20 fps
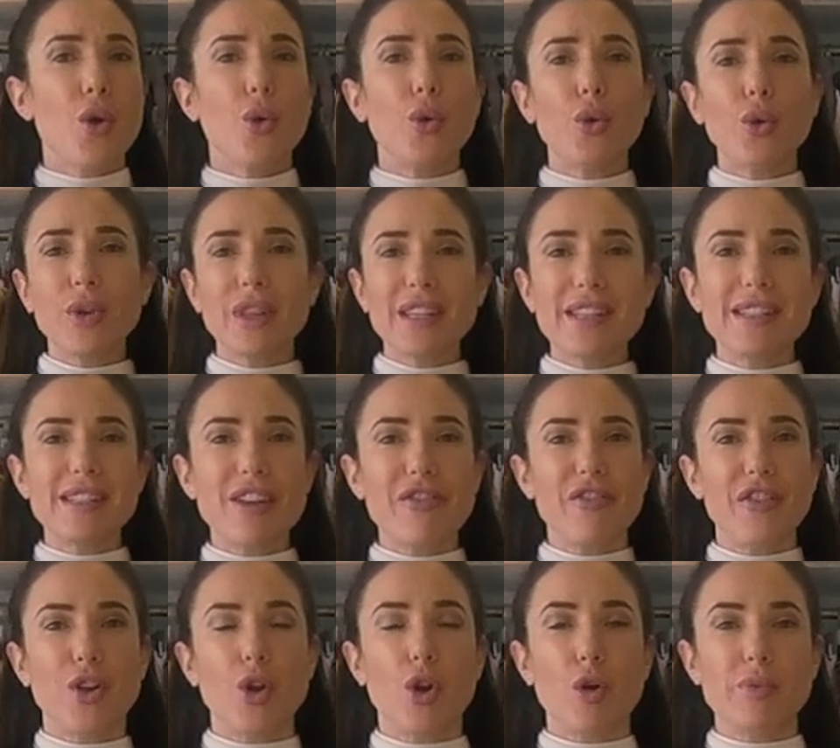all these
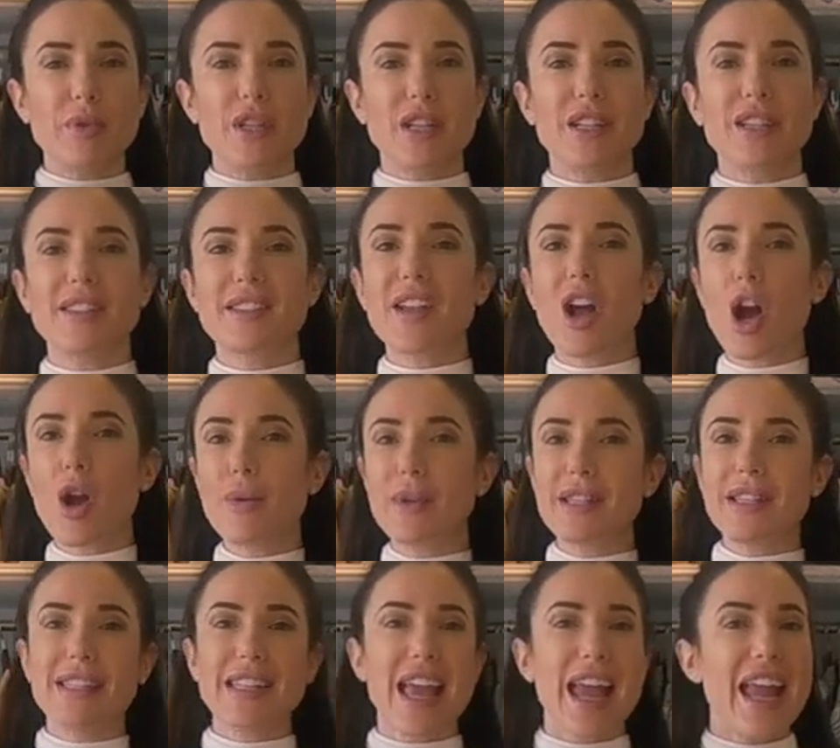different options, I
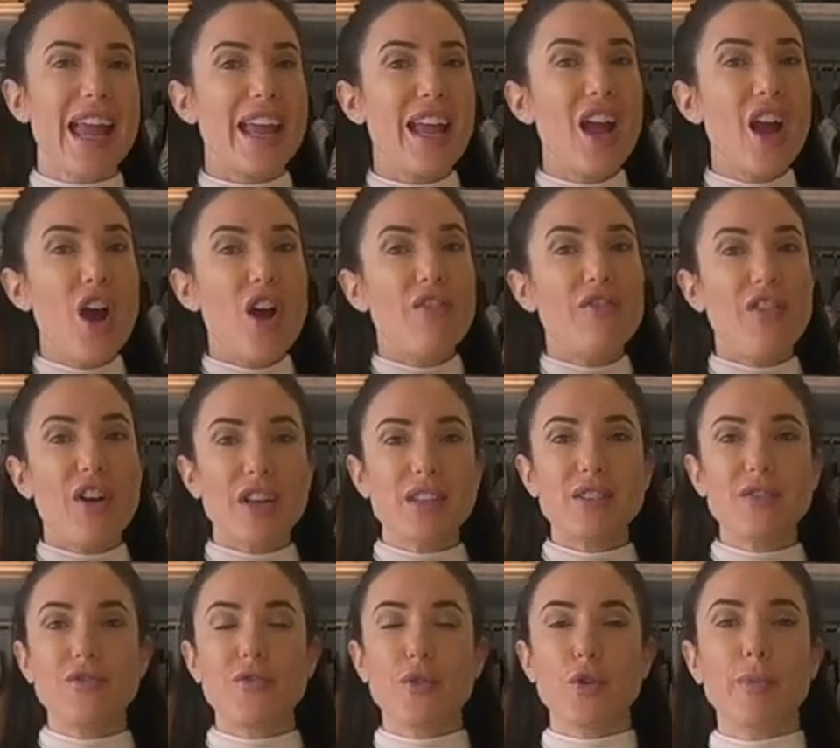would say
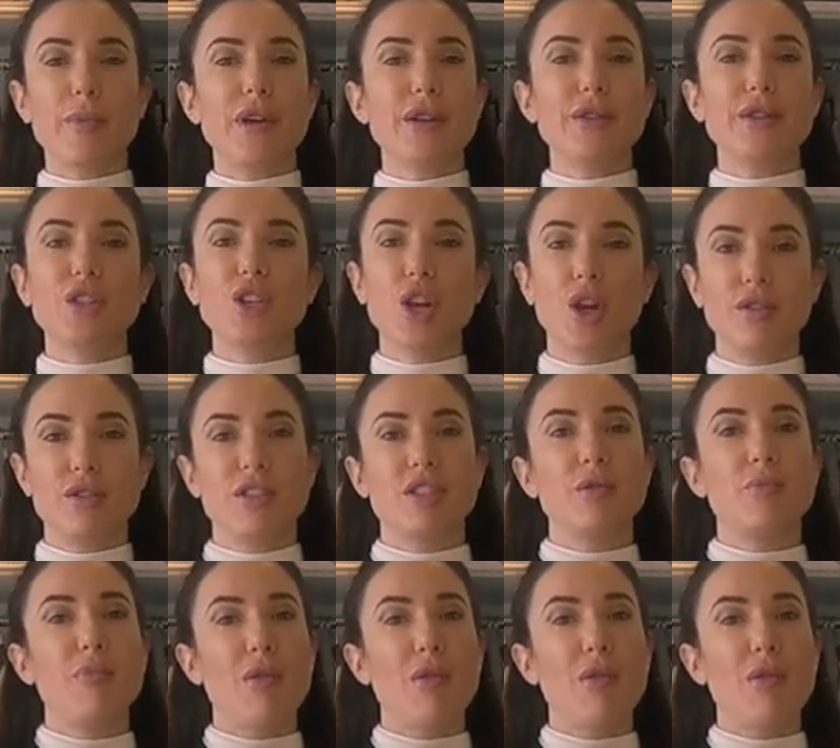first and foremost go to